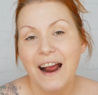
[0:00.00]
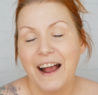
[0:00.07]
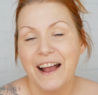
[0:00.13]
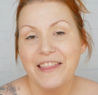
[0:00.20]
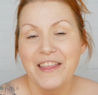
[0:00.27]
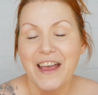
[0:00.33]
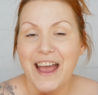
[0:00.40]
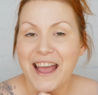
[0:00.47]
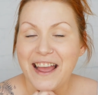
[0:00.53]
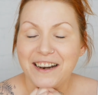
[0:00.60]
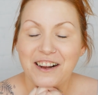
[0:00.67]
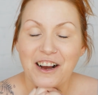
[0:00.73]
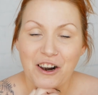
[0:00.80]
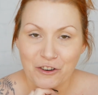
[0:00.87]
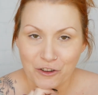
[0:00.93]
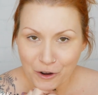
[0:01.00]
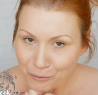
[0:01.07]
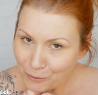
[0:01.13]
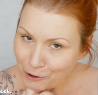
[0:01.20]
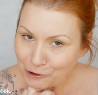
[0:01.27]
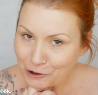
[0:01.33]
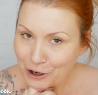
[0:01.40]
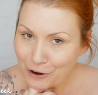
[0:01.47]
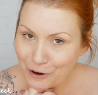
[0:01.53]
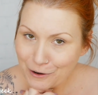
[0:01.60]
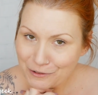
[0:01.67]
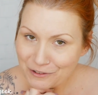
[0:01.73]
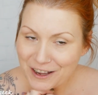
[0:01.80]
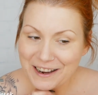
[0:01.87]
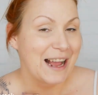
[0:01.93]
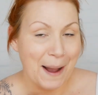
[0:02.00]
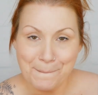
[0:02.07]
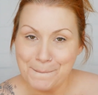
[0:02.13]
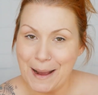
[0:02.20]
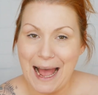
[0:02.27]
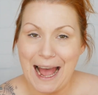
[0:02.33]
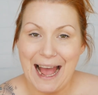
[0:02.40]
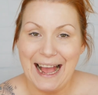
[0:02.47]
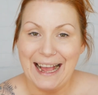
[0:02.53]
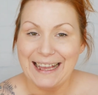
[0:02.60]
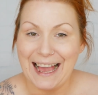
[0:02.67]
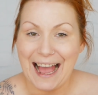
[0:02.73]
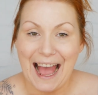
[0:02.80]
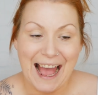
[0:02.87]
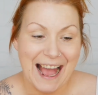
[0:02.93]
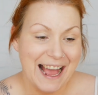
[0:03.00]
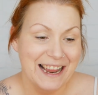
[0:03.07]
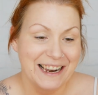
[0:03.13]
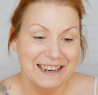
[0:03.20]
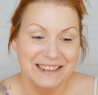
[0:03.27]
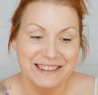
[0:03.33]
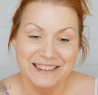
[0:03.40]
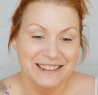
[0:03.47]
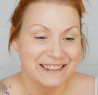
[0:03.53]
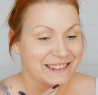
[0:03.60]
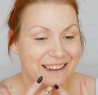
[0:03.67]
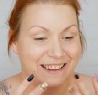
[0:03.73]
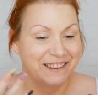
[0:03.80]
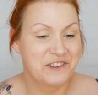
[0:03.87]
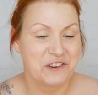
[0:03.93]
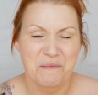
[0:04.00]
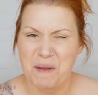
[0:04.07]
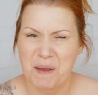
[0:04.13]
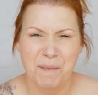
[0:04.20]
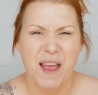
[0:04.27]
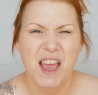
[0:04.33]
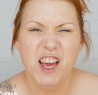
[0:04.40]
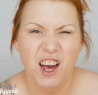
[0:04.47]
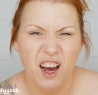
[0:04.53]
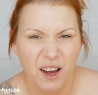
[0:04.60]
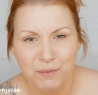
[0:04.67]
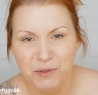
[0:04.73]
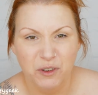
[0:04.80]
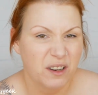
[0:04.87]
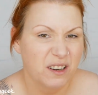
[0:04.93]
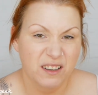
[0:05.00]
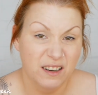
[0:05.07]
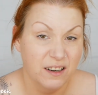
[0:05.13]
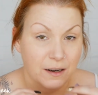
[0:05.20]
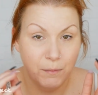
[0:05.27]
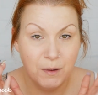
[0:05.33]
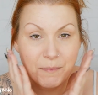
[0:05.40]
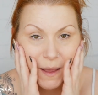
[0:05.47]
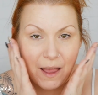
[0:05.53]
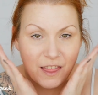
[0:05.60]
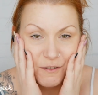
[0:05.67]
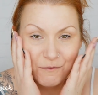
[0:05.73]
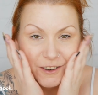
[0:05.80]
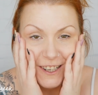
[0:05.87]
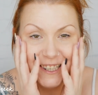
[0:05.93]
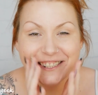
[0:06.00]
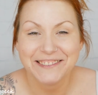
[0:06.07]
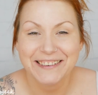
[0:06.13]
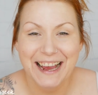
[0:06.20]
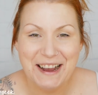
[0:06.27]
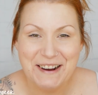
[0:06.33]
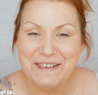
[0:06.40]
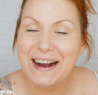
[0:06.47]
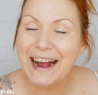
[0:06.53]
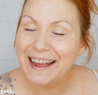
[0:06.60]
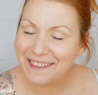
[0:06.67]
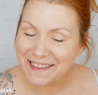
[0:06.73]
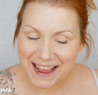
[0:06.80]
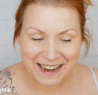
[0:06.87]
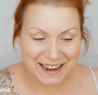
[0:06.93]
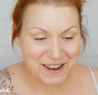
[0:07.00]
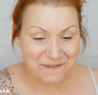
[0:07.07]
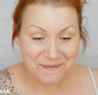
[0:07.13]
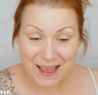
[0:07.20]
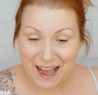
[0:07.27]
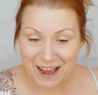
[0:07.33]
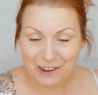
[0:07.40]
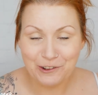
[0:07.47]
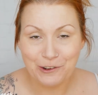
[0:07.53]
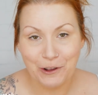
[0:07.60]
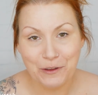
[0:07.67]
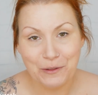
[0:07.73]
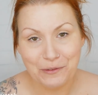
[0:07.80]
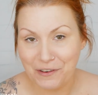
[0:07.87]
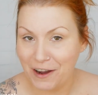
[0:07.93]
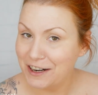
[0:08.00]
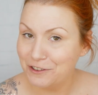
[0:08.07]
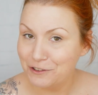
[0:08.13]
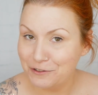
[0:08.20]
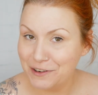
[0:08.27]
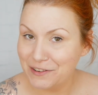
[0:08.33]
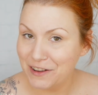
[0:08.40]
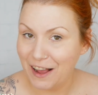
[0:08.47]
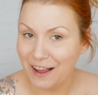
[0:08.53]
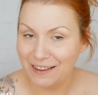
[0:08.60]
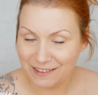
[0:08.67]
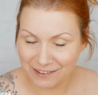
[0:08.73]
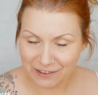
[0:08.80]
And then I'll go and wash it off, come back, and I'll do a bit of makeup so I look a little bit better than what I do now. And then I'll show you the final result.